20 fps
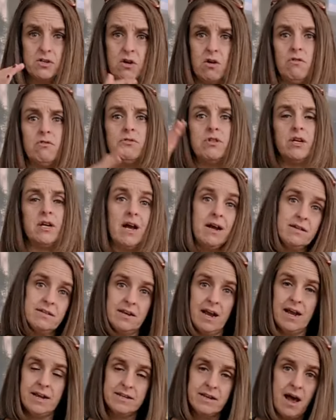Go the next
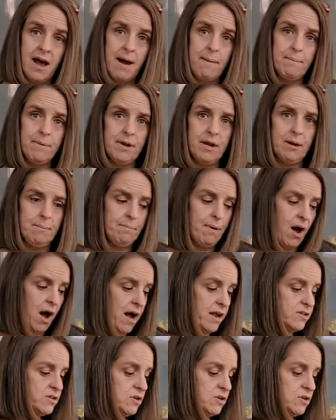size up in pot.